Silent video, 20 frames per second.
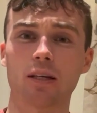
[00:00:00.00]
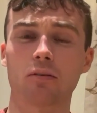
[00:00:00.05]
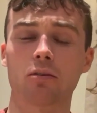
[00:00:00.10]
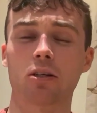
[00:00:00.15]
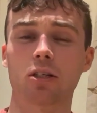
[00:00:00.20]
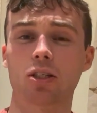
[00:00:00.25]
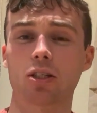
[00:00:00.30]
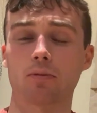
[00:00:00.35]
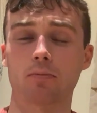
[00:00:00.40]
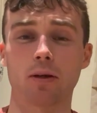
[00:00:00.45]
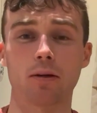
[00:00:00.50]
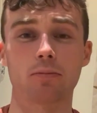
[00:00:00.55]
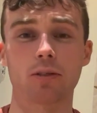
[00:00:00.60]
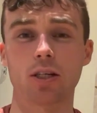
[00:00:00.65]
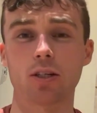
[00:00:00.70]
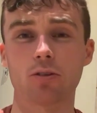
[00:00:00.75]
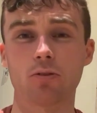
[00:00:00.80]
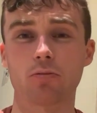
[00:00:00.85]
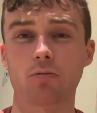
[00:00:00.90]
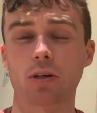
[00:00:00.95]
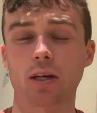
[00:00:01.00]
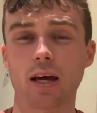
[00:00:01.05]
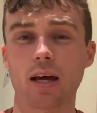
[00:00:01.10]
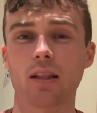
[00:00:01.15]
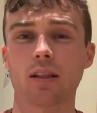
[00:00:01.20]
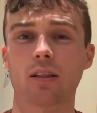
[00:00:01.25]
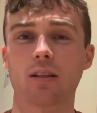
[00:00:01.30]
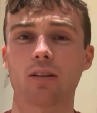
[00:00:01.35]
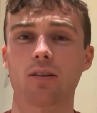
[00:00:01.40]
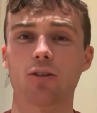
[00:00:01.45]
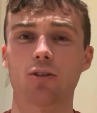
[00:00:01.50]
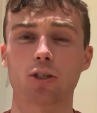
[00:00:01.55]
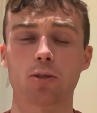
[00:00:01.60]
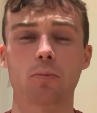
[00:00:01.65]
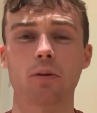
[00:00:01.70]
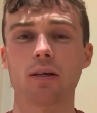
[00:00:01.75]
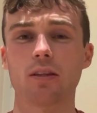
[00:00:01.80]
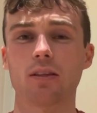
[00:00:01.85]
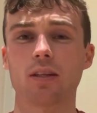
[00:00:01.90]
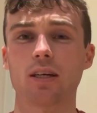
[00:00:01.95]
because sometimes I do forget to
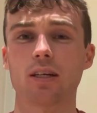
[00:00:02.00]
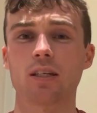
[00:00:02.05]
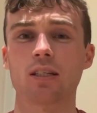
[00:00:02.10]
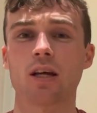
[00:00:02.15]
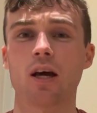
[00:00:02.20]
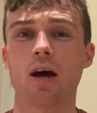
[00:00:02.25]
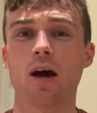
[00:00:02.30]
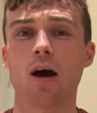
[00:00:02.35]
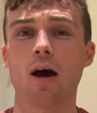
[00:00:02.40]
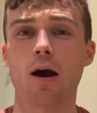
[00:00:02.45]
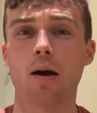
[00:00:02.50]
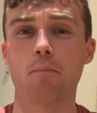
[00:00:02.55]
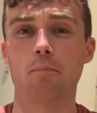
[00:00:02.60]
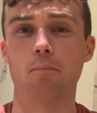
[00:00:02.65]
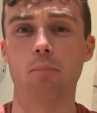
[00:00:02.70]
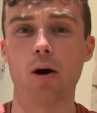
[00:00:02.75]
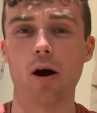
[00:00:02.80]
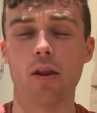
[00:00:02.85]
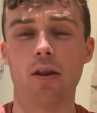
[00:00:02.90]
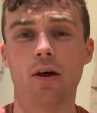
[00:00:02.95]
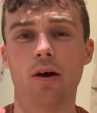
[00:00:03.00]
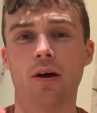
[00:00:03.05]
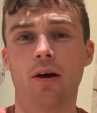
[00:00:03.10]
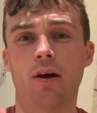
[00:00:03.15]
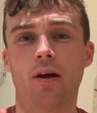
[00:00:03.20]
explain things. But